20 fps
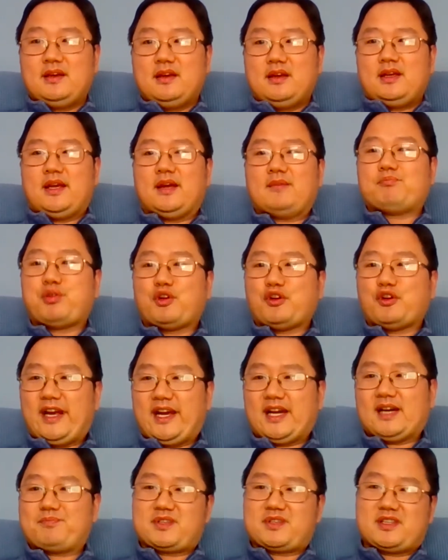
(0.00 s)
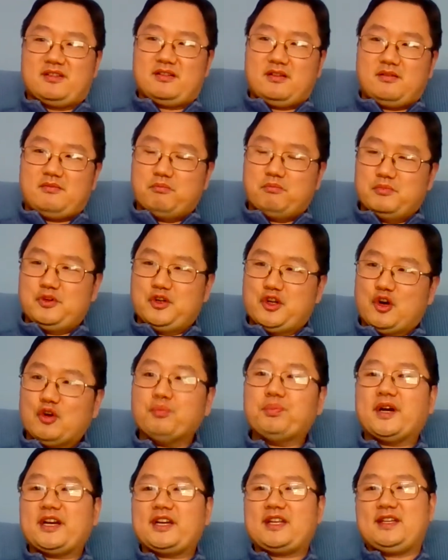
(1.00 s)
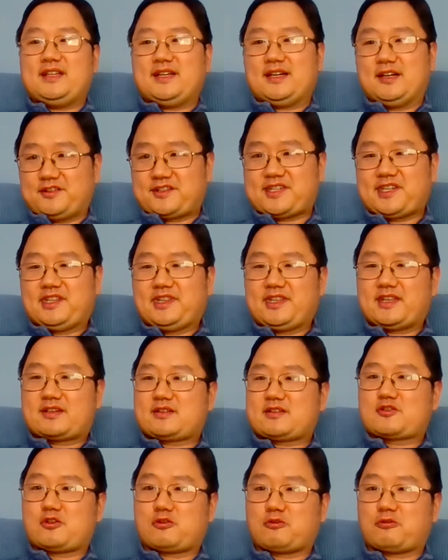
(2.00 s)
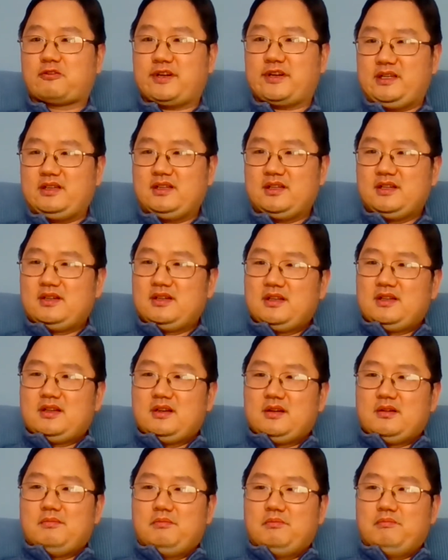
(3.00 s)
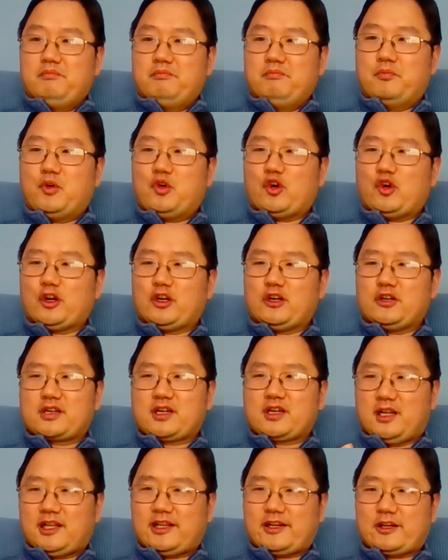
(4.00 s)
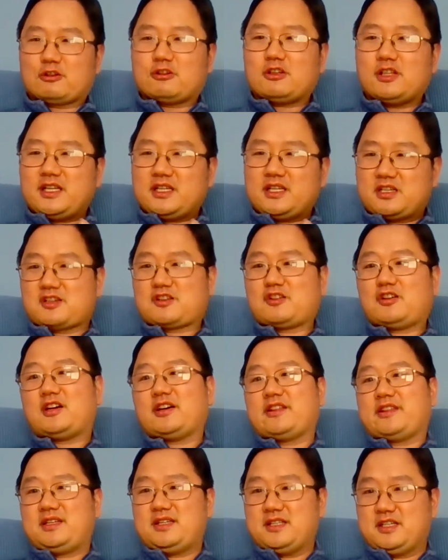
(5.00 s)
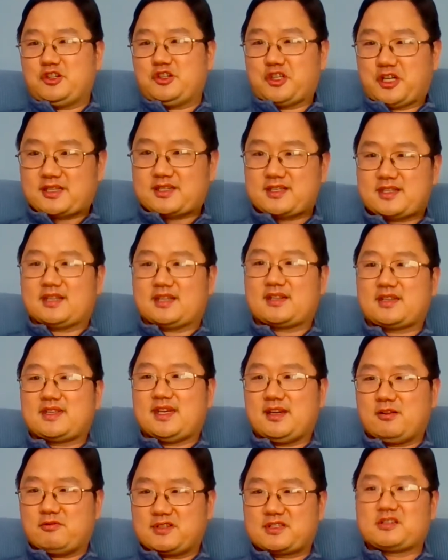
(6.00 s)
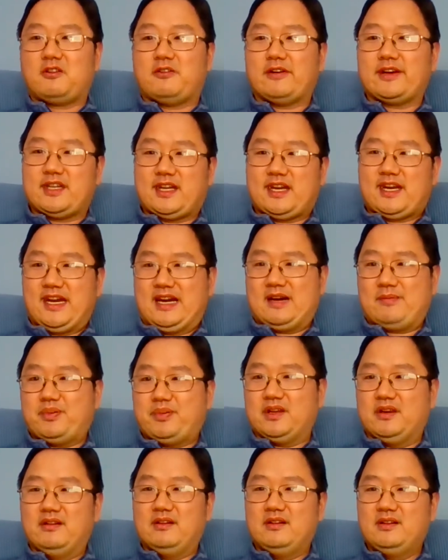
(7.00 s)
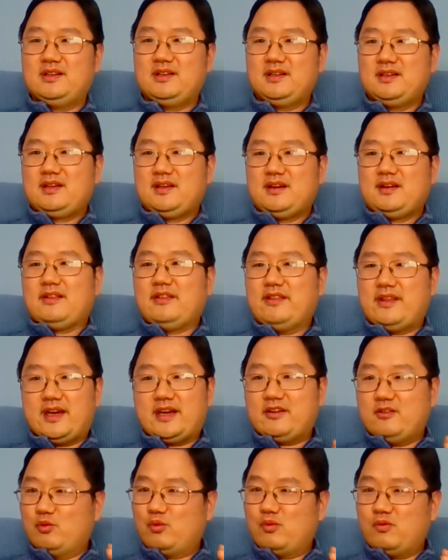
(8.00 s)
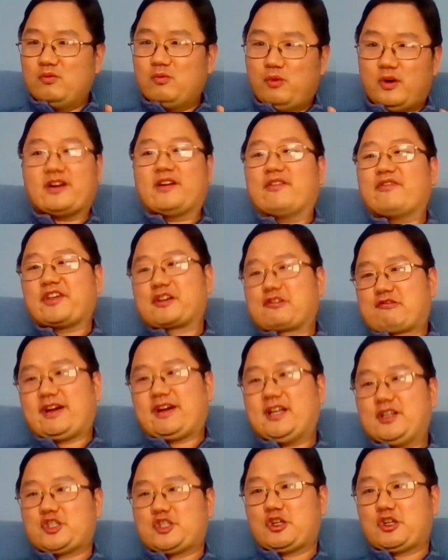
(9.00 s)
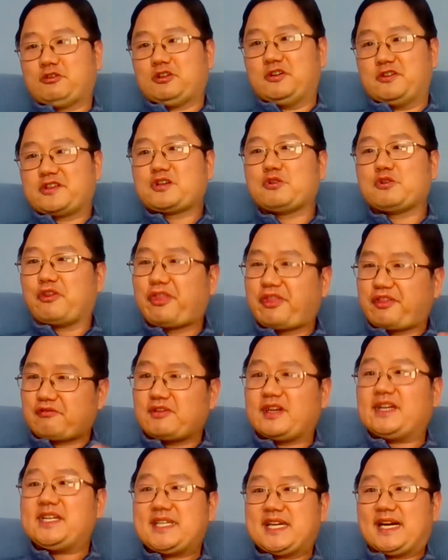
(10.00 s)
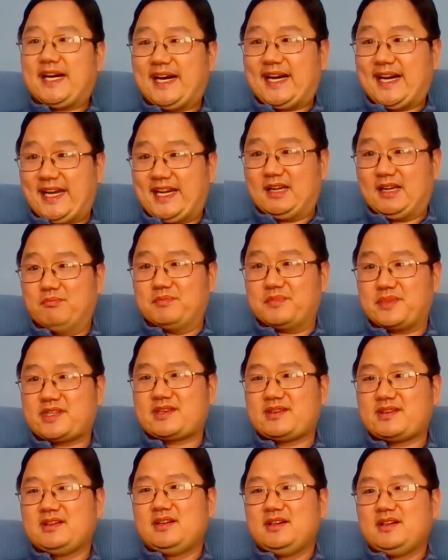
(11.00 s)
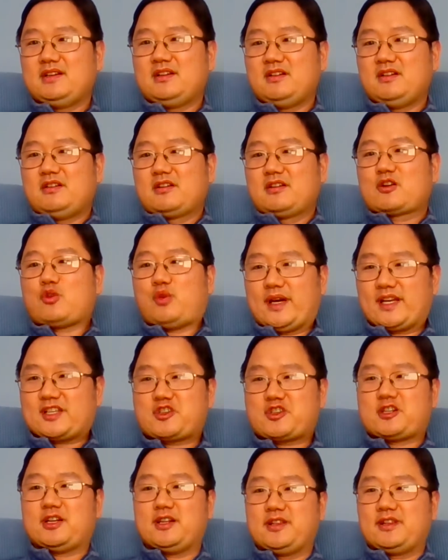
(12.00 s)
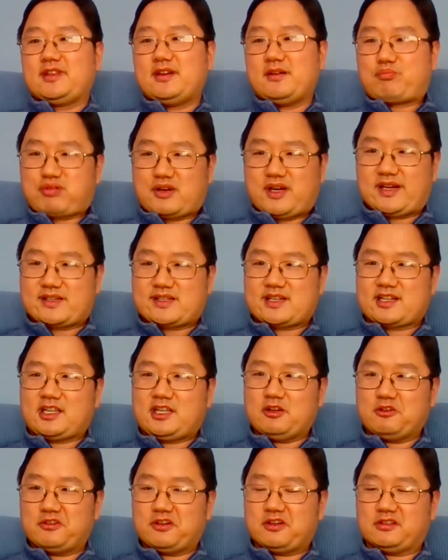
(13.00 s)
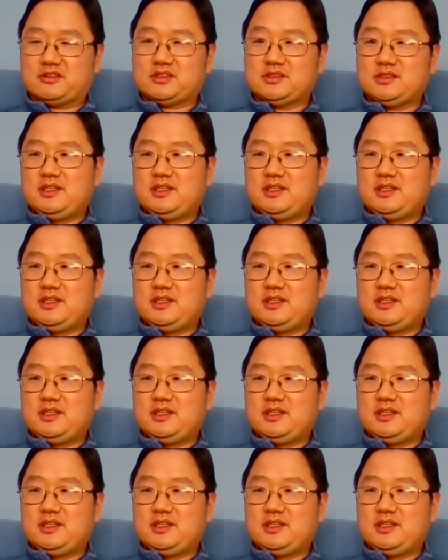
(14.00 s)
And perhaps nobody else in this story more clearly saw the injustice that was going to happen than one of the grand jurors, who 3 times questioned the prosecutor